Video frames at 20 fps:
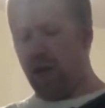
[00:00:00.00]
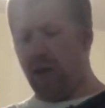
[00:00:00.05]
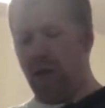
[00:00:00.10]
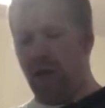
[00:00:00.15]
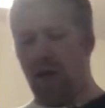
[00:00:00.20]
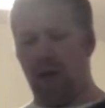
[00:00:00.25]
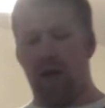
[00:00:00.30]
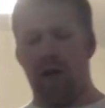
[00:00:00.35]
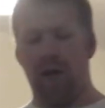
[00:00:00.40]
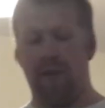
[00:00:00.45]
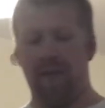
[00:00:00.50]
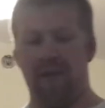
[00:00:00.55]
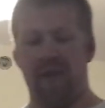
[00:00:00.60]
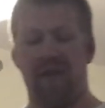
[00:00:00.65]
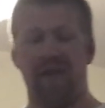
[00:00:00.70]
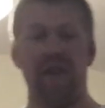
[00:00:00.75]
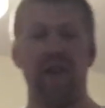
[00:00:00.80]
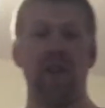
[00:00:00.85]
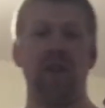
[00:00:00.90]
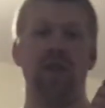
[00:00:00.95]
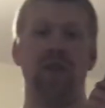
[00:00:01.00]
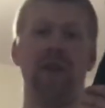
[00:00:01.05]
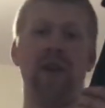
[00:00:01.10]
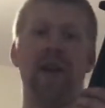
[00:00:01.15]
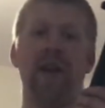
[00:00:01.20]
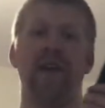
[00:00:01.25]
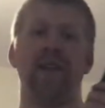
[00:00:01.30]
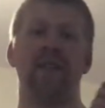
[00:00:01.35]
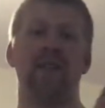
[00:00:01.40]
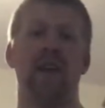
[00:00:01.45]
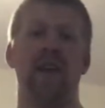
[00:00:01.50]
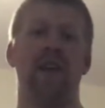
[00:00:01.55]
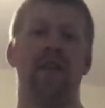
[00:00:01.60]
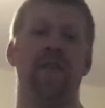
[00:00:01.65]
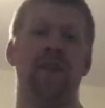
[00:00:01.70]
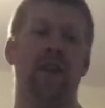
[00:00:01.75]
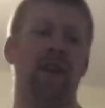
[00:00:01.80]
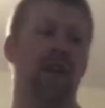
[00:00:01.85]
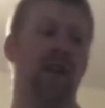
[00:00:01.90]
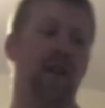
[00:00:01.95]
if any of you guys have
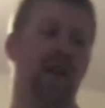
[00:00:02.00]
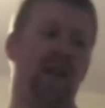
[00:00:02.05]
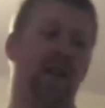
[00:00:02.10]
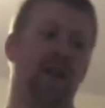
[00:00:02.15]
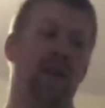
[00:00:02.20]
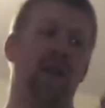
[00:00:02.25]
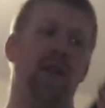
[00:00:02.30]
any